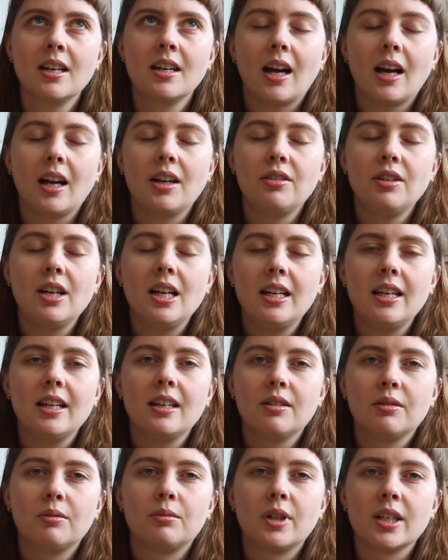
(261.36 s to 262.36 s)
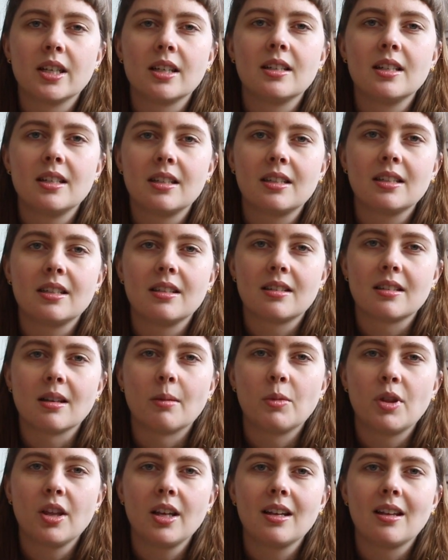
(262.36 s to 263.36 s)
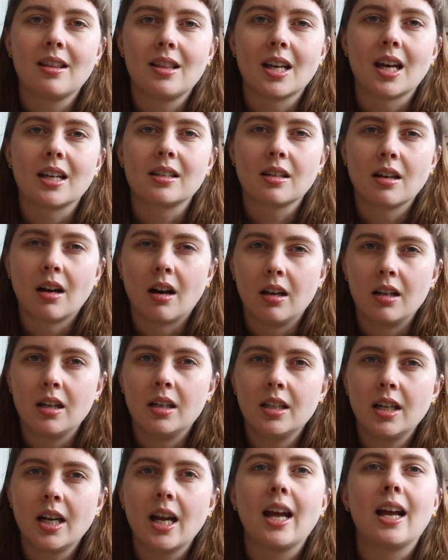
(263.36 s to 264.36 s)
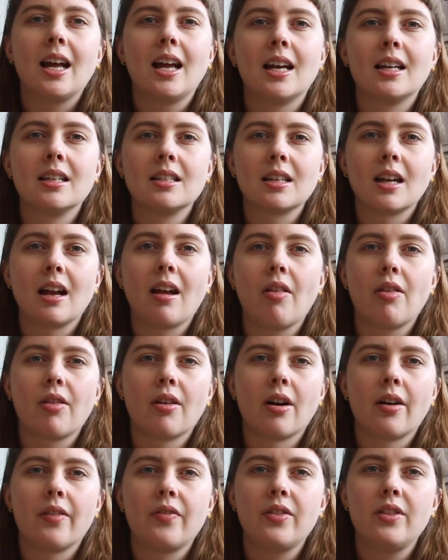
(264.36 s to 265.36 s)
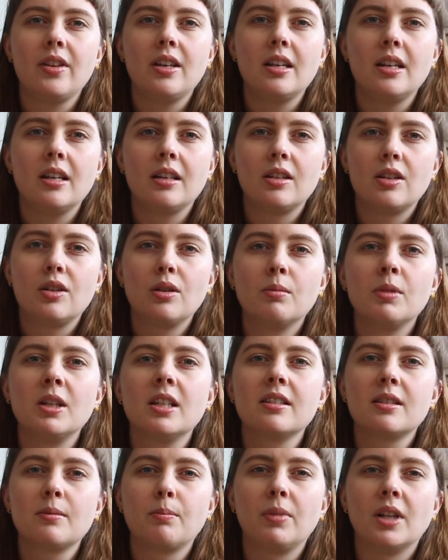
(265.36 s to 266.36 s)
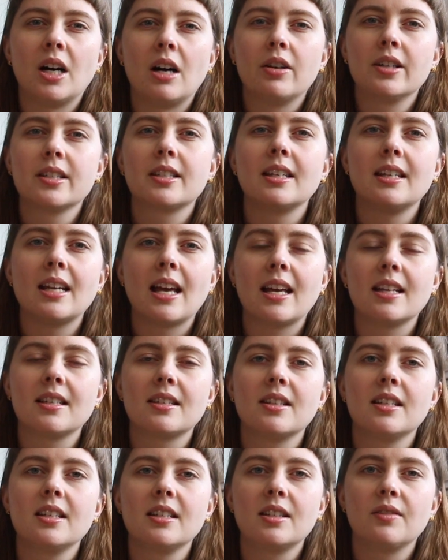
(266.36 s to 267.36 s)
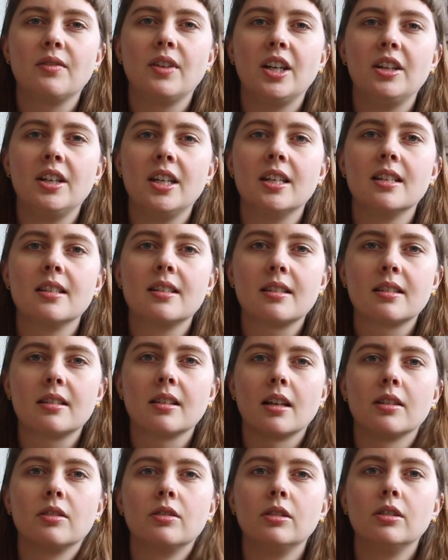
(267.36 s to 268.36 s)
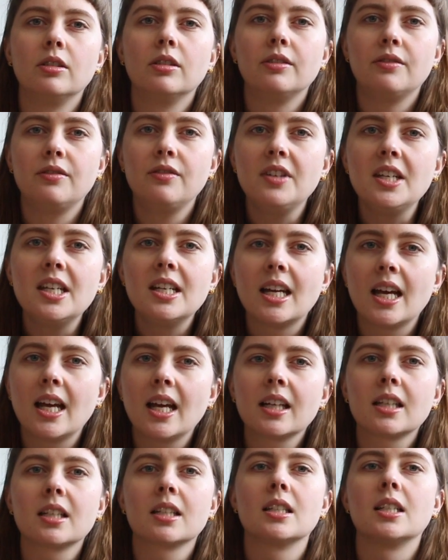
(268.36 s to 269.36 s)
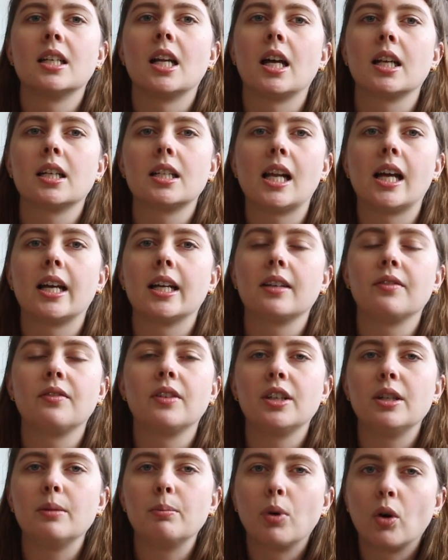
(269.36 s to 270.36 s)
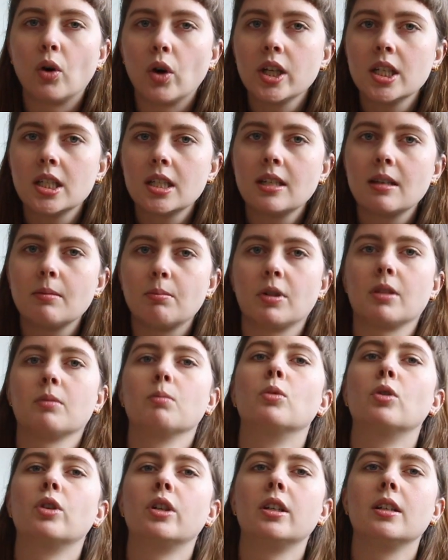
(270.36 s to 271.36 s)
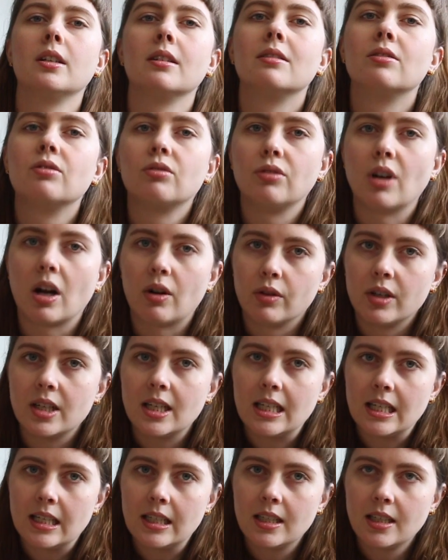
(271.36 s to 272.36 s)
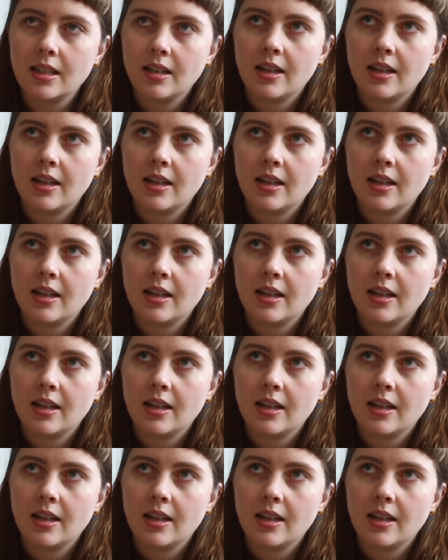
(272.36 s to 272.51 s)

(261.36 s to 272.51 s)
I really want to knit something in that color, and I thought the Cumulus Blouse, it has this very subtle V-neck, not like very pointy, but more rounded,